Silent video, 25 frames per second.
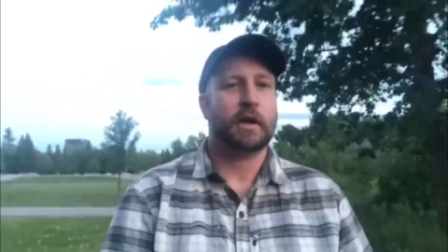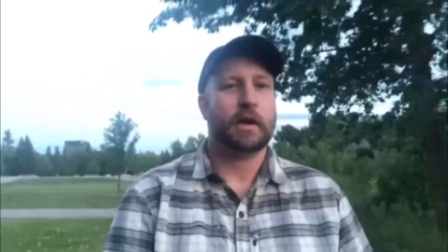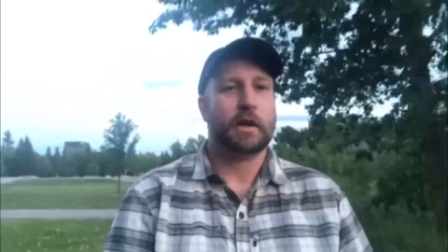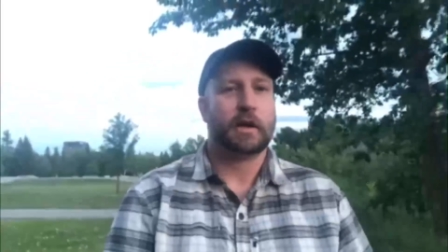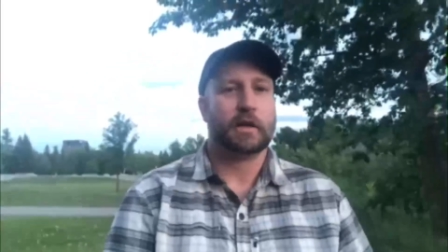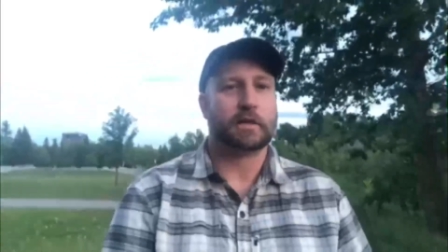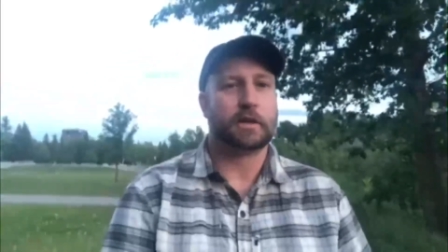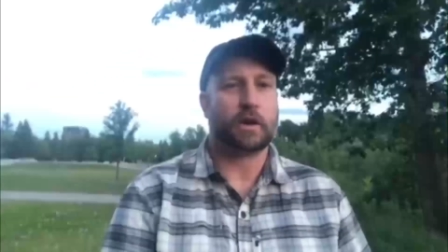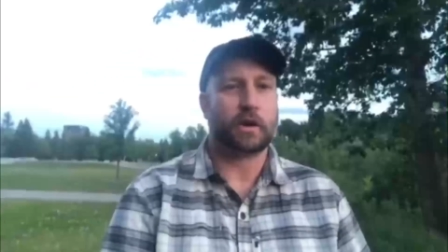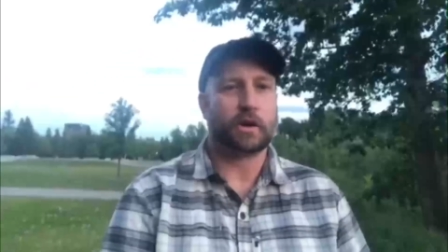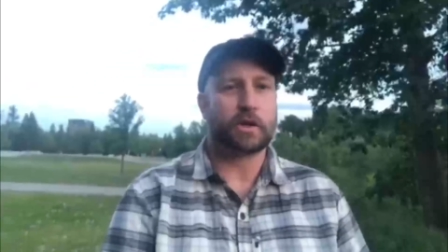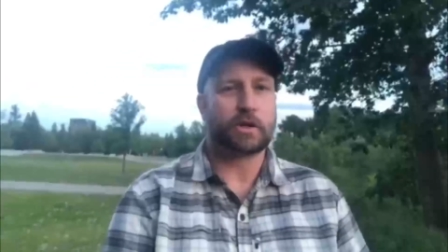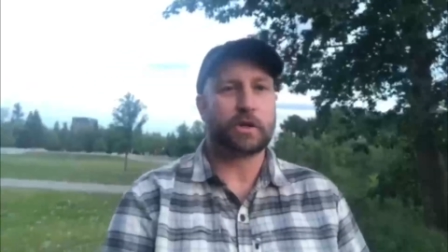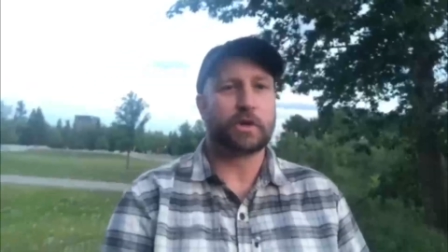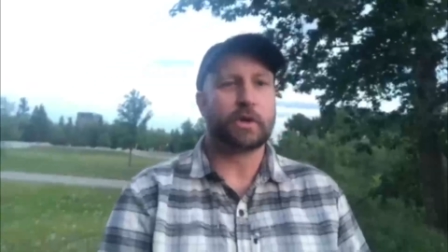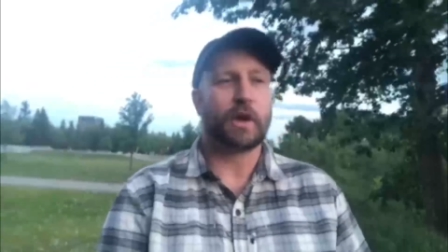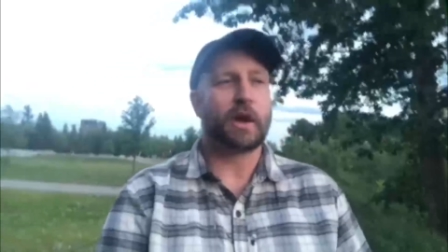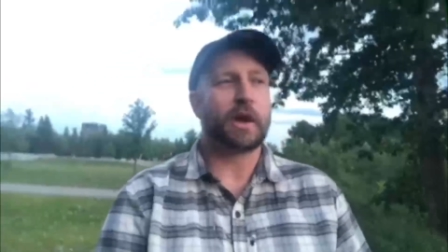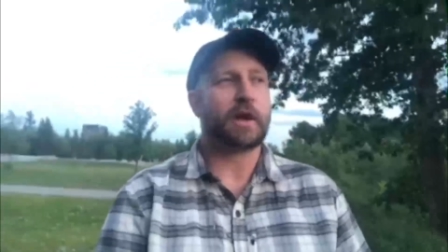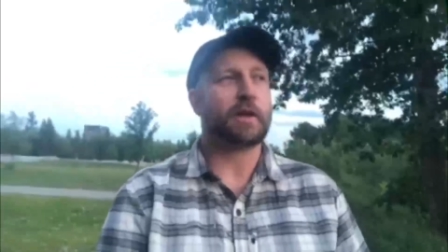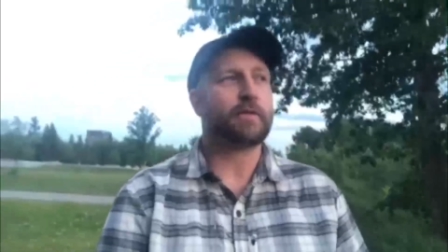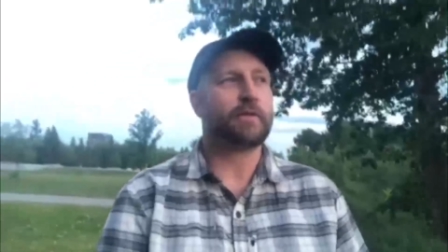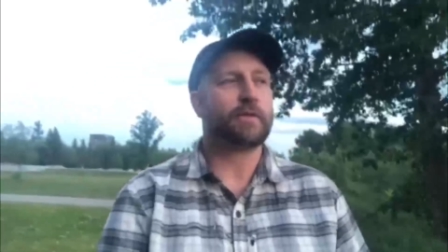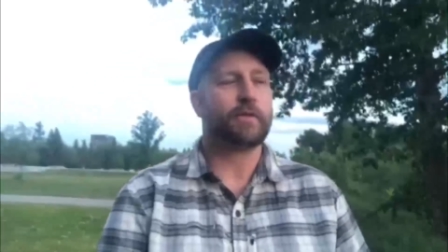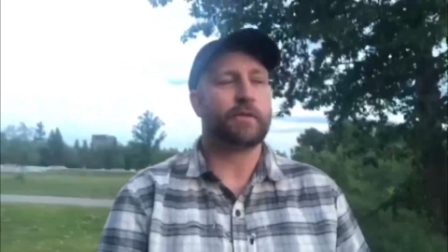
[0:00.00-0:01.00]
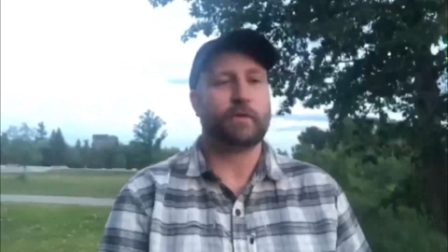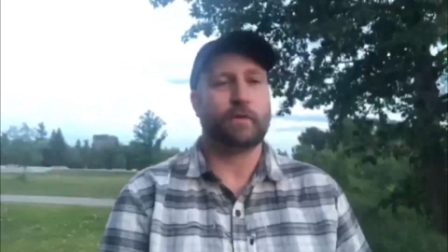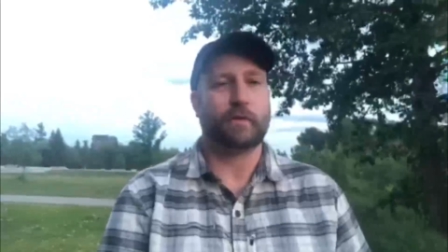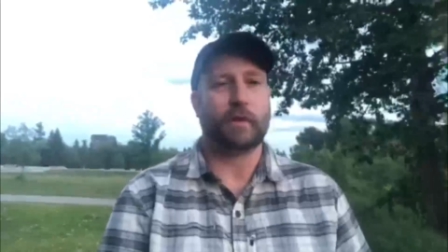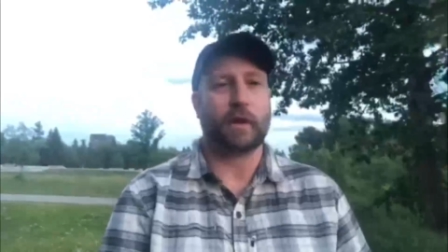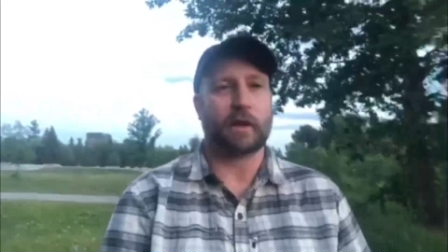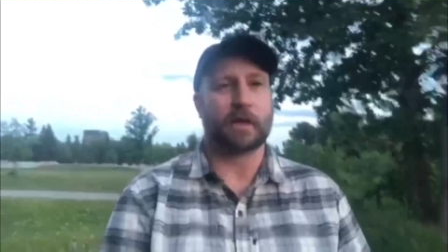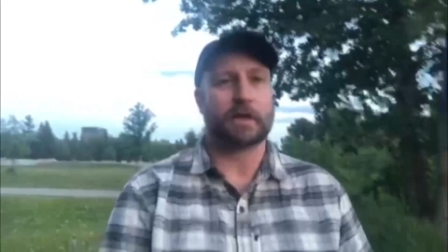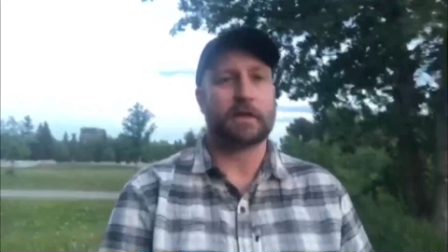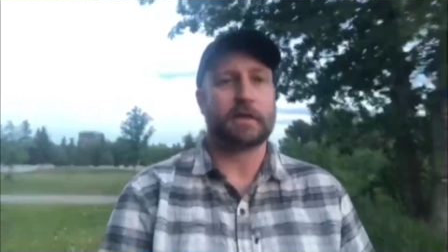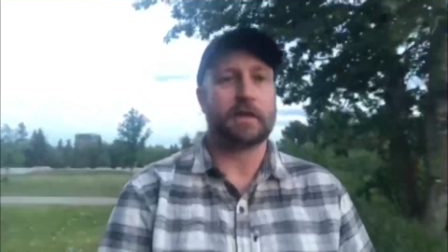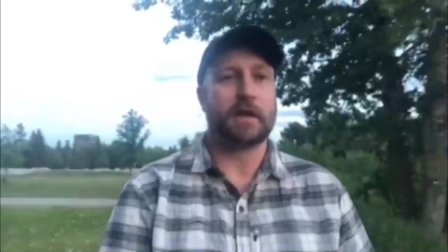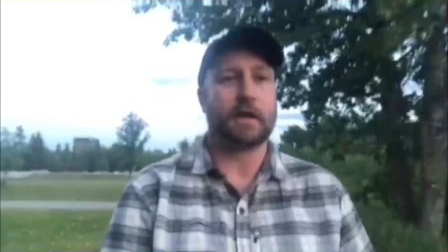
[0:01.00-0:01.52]
As long as you have,
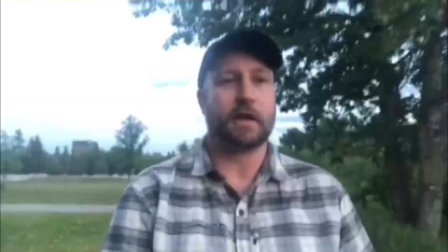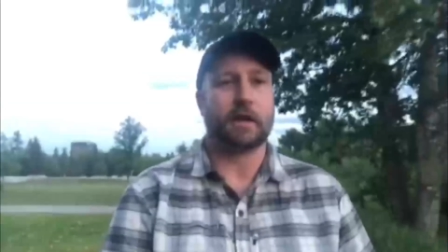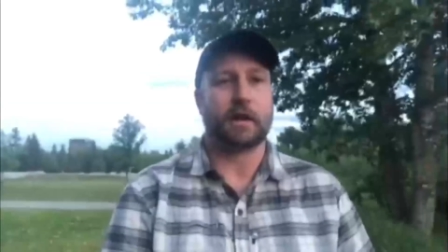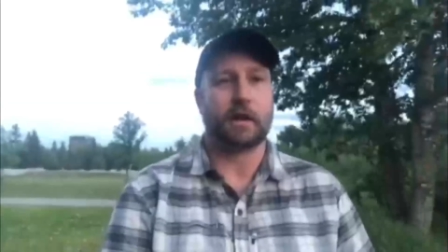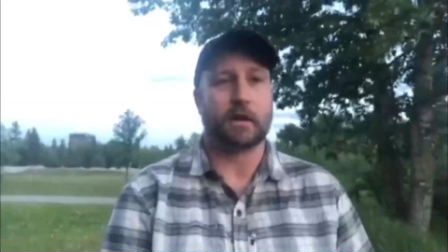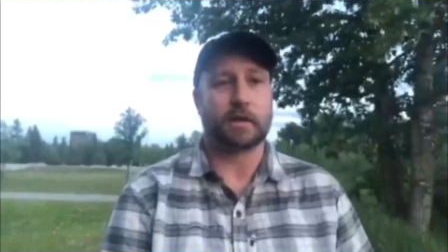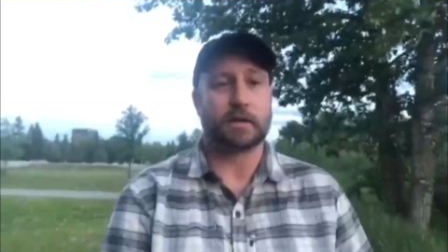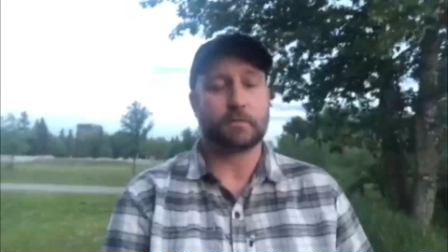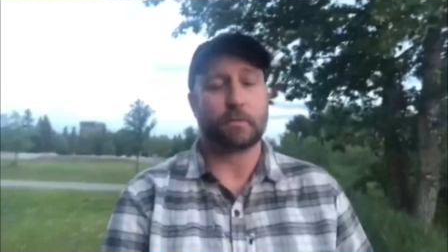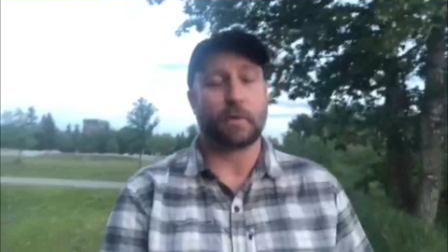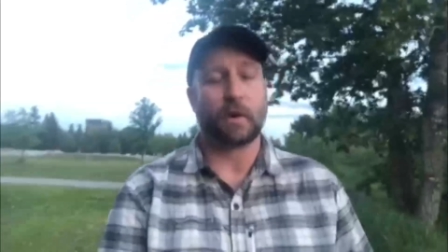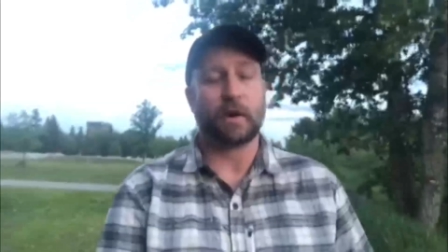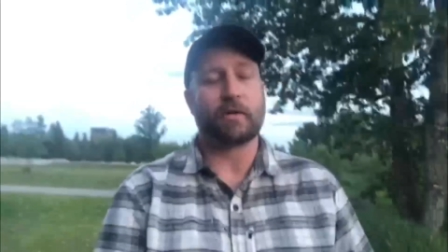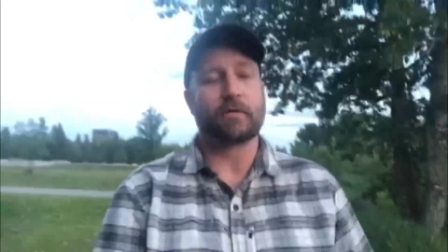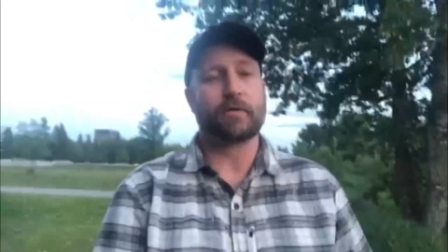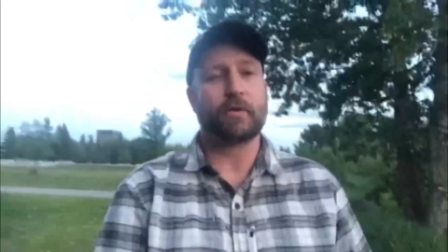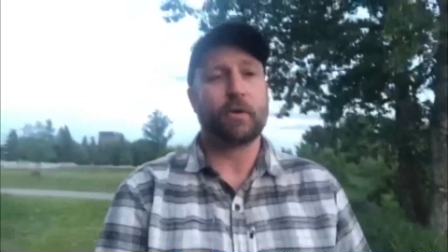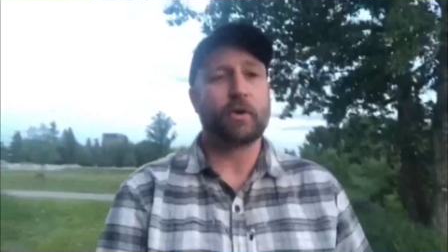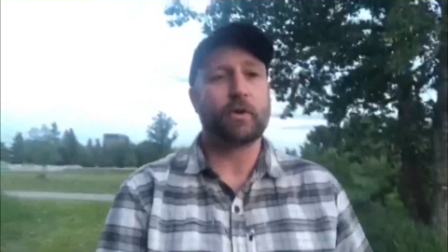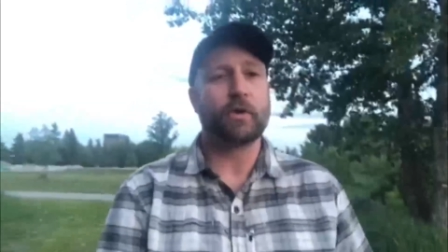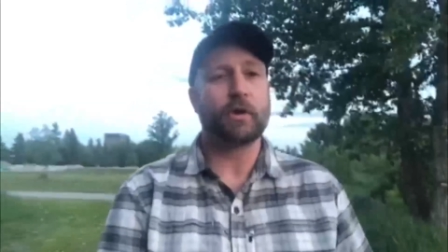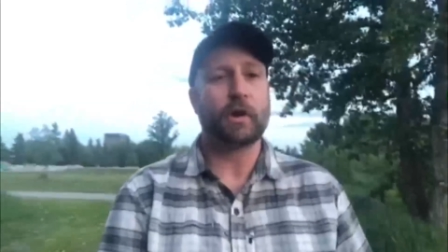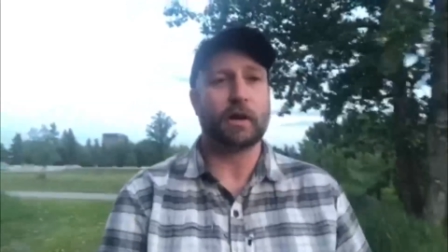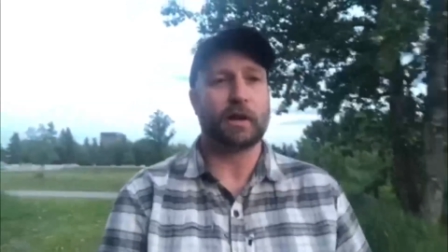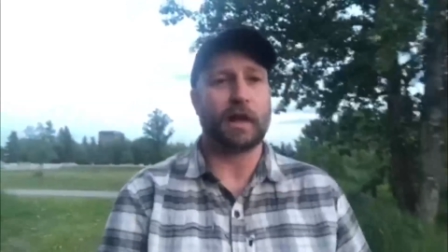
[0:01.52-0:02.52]
like I say, a smartphone,